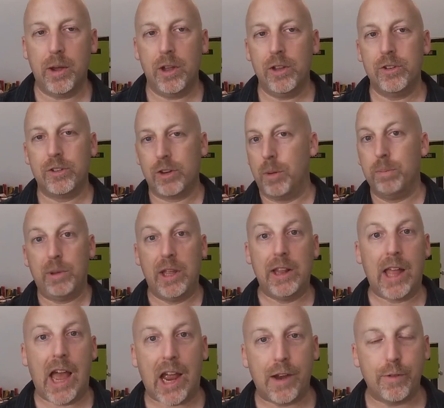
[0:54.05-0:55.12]
his complete
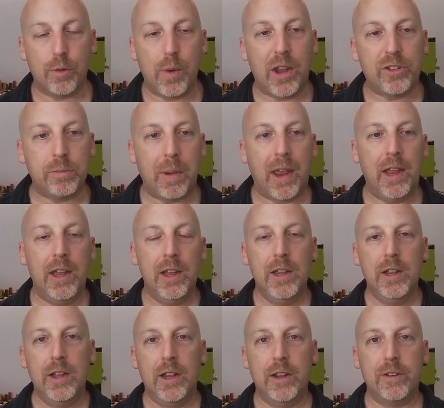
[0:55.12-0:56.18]
lack of a resume,
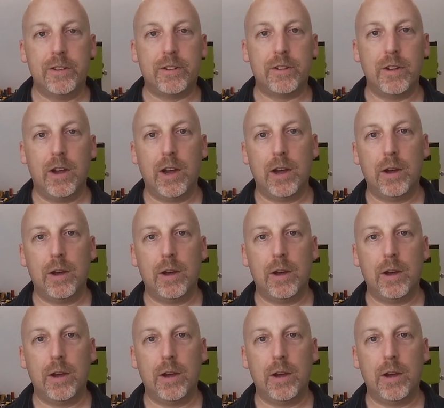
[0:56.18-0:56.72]
his